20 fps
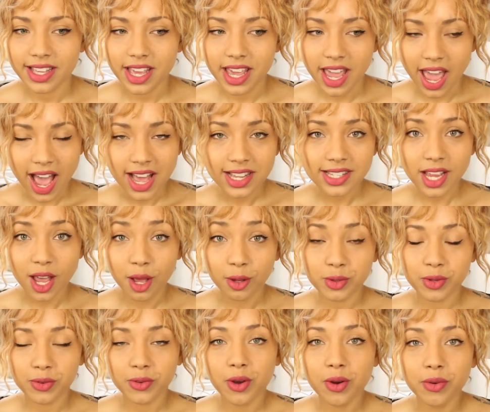It has
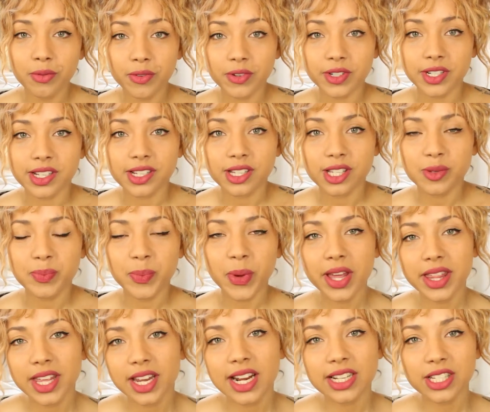helped with confidence,
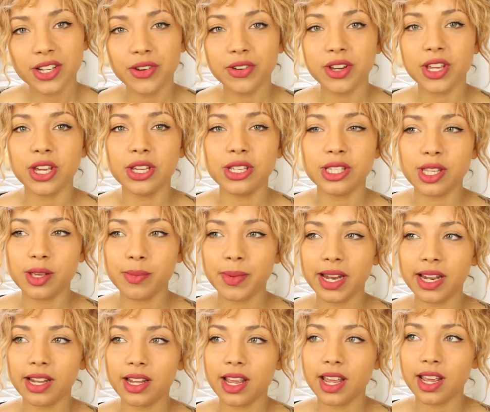but then I don't use them
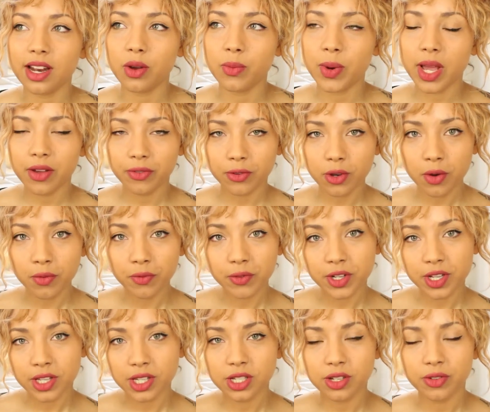in a way of
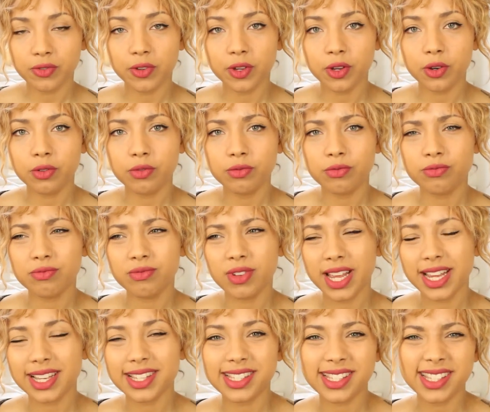confidence to feel
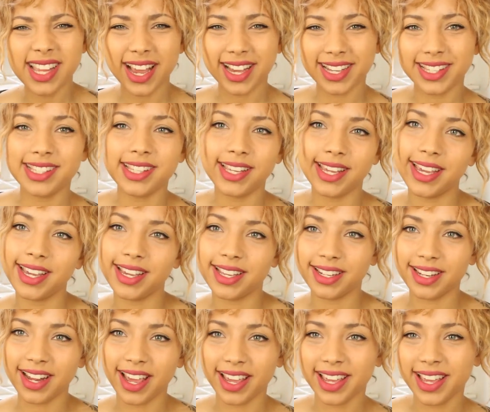like sexy
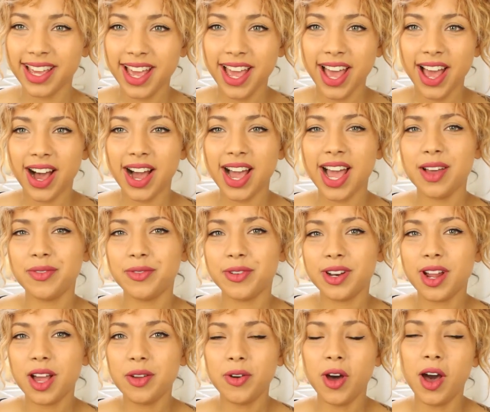and like,
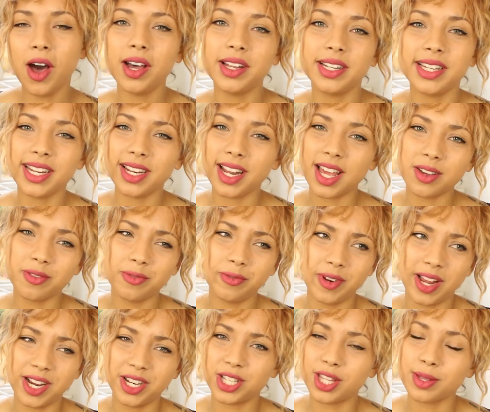I've hardly like
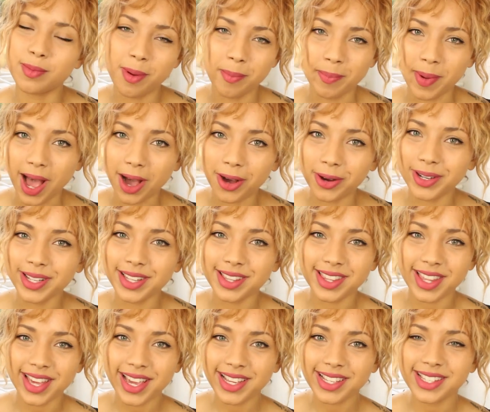flashed them about
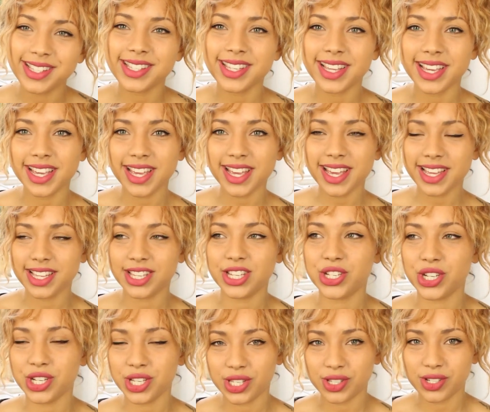and things.
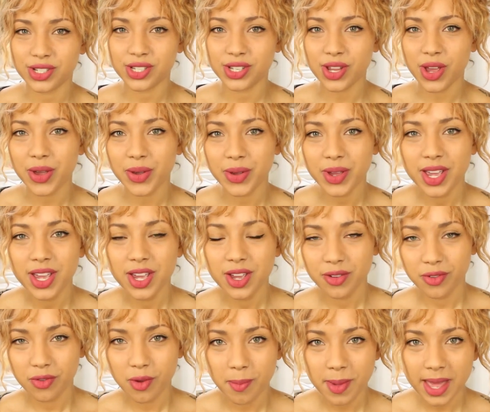It's just so,
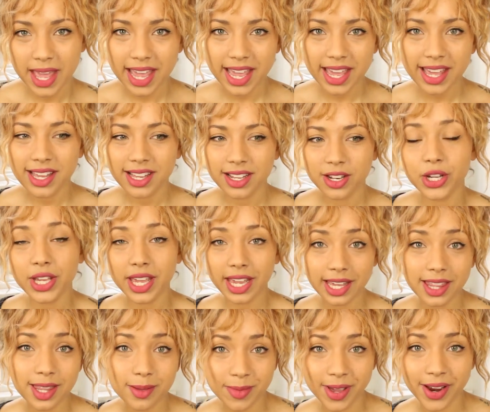for me,
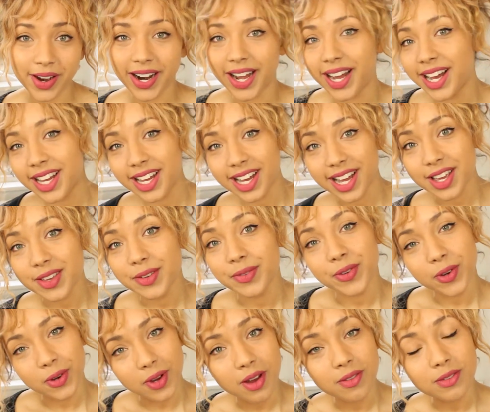looking in the mirror, I
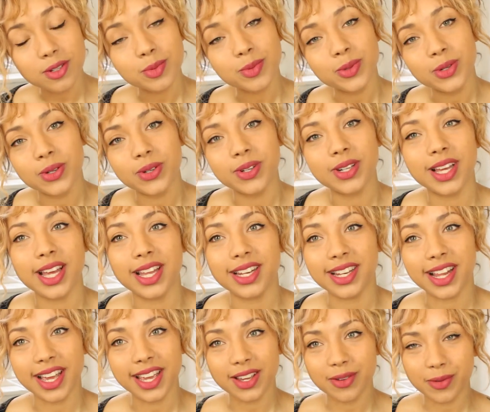feel comfortable
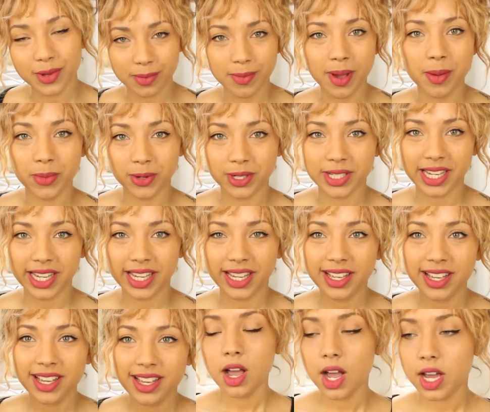and like with my body.